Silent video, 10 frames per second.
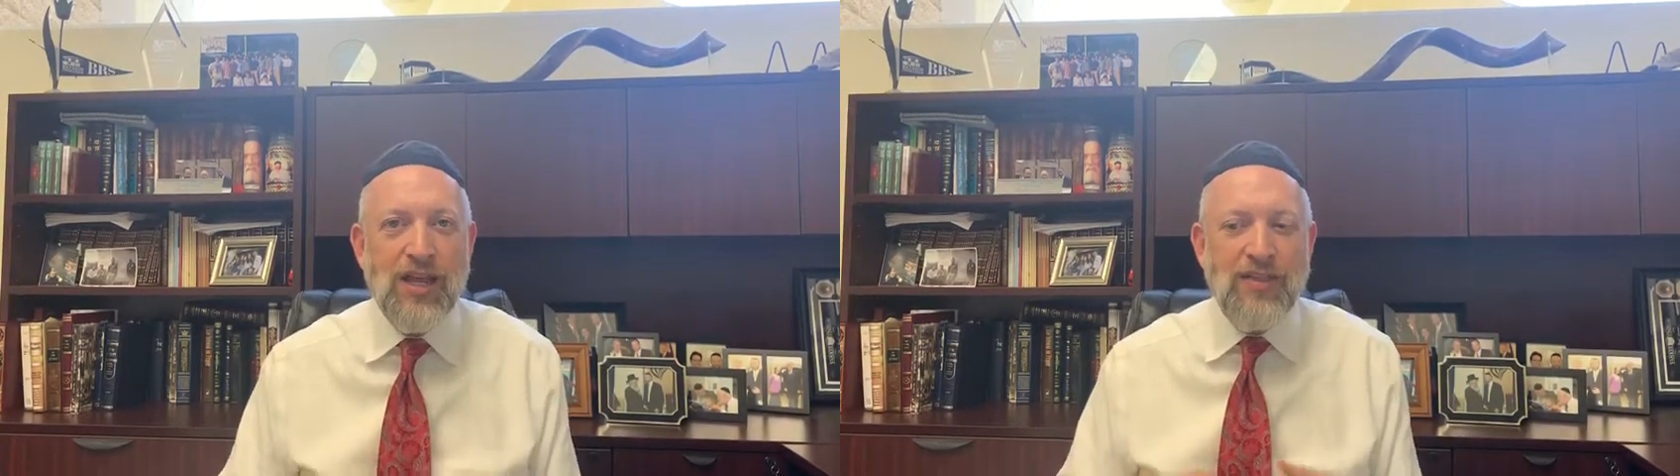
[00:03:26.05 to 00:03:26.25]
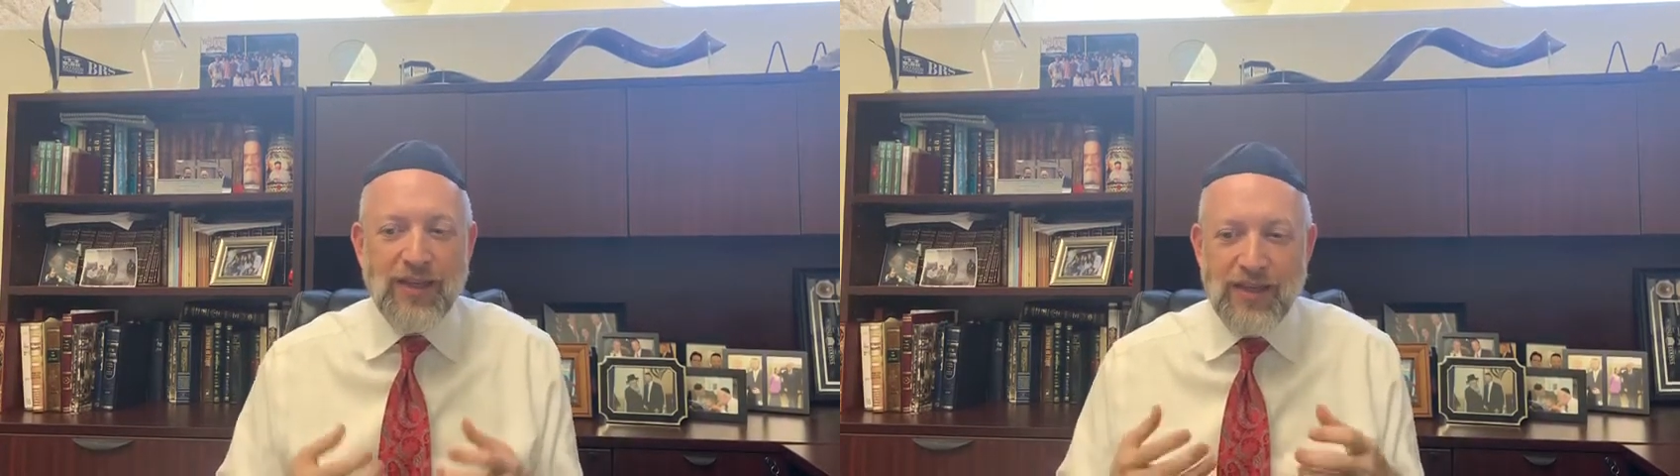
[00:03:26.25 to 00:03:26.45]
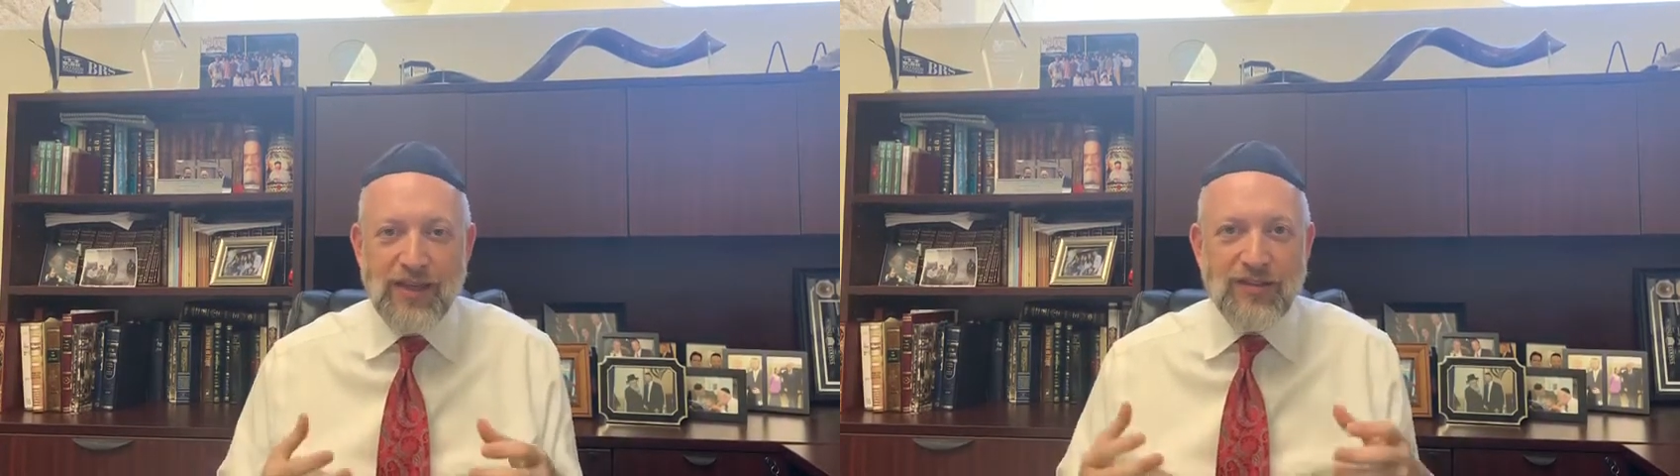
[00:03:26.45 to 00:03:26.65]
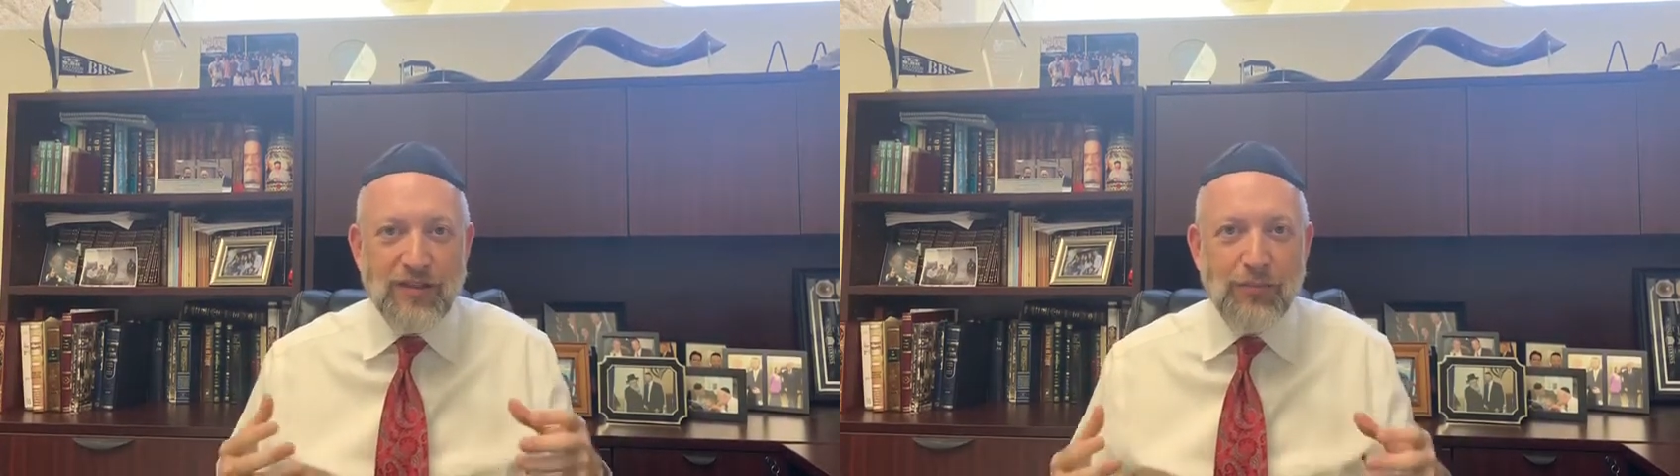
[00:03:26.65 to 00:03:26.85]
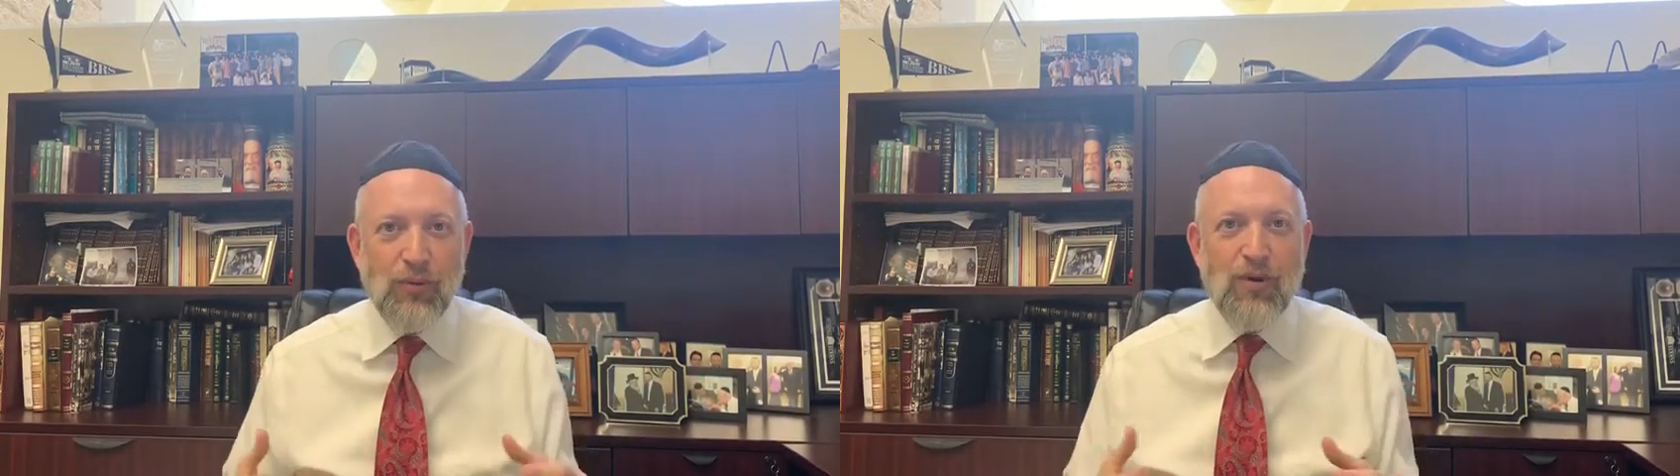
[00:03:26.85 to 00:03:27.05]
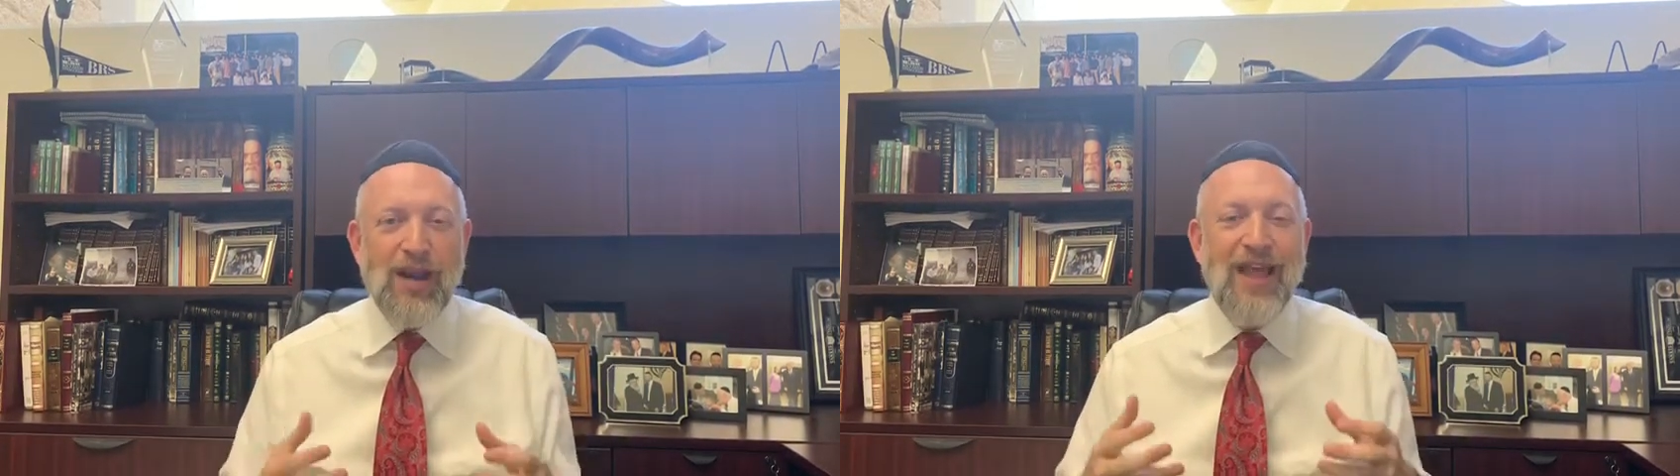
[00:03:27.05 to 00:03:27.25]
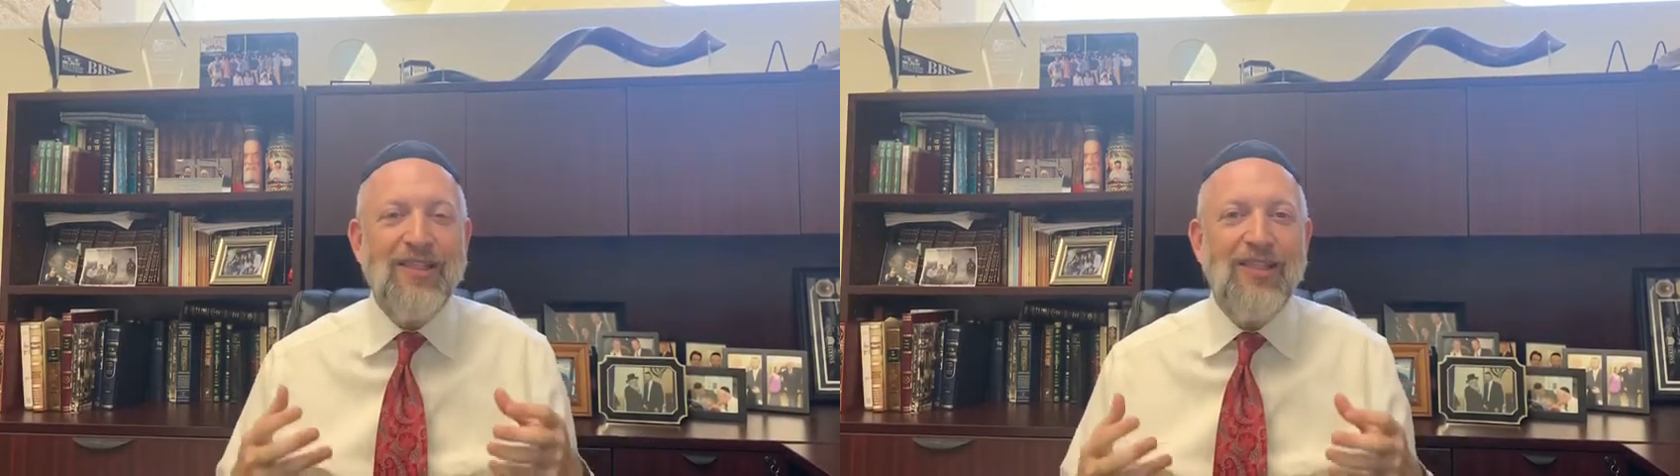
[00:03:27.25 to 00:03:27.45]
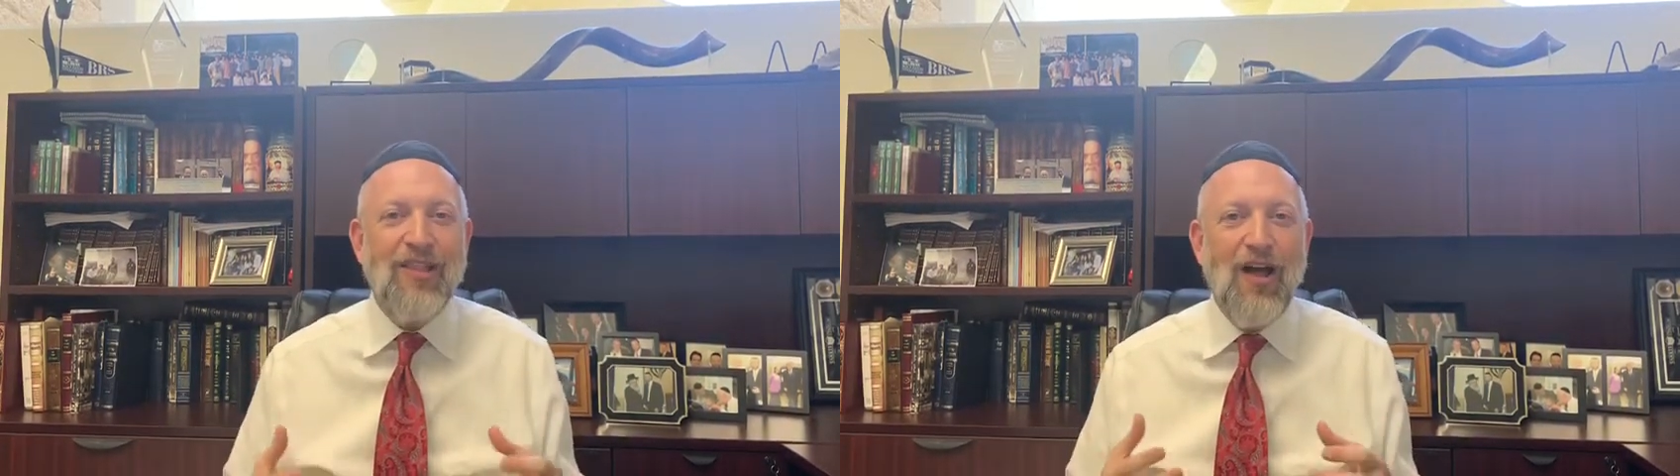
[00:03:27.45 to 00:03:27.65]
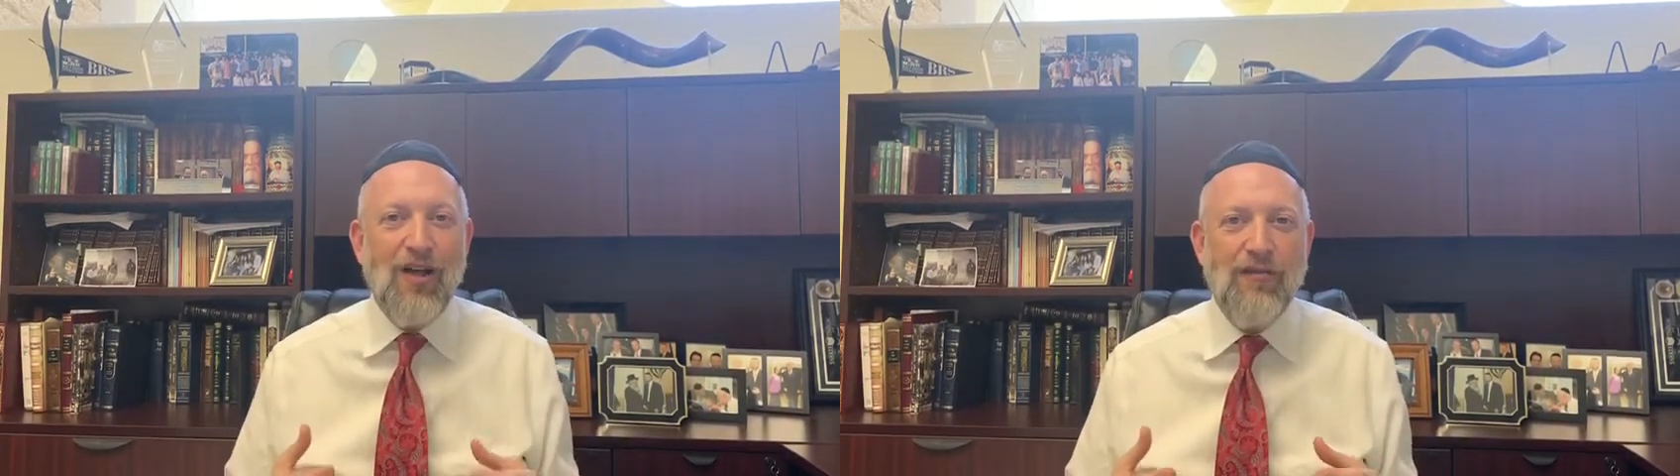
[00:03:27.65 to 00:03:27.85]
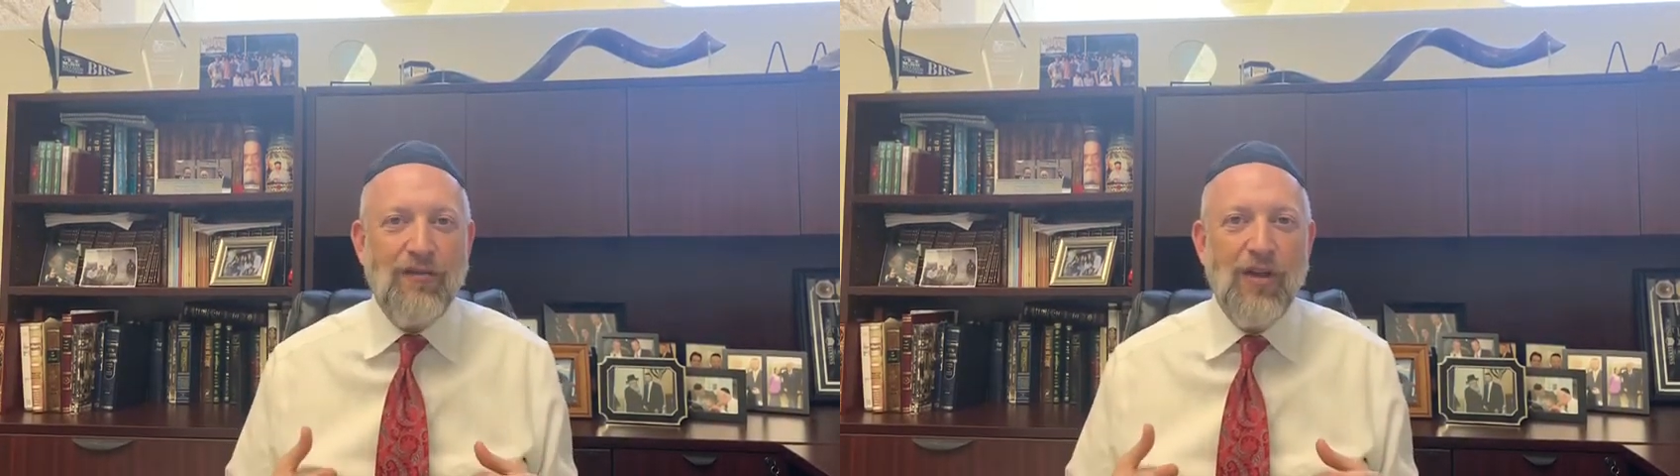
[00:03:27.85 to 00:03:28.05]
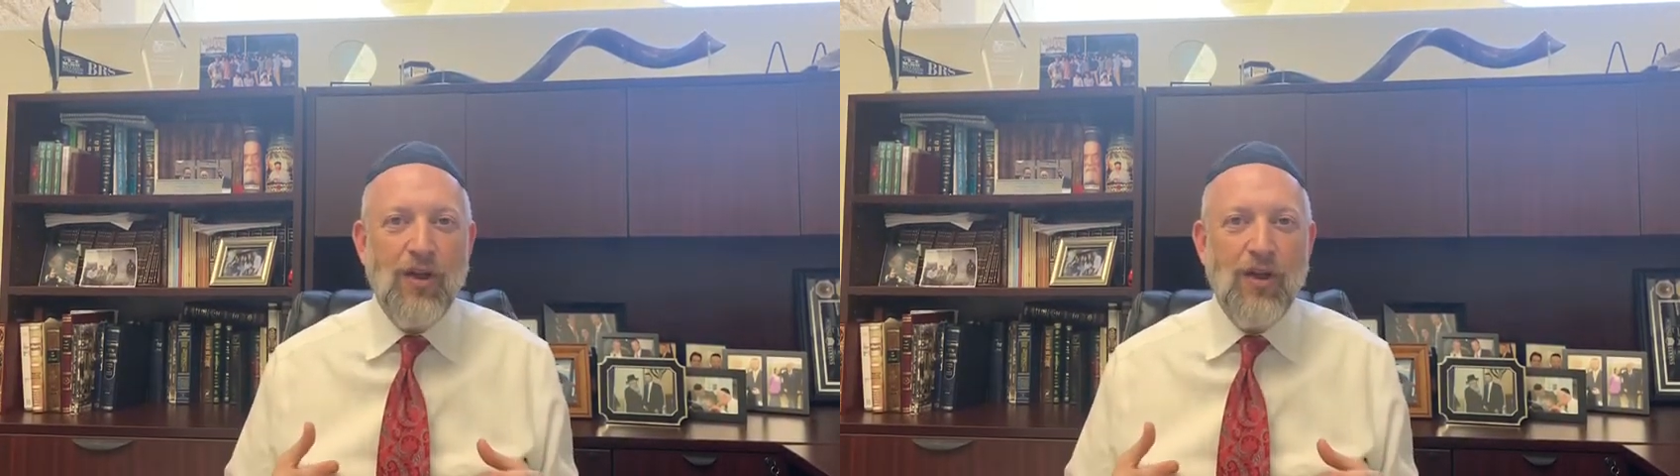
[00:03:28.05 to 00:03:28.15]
They need support and love.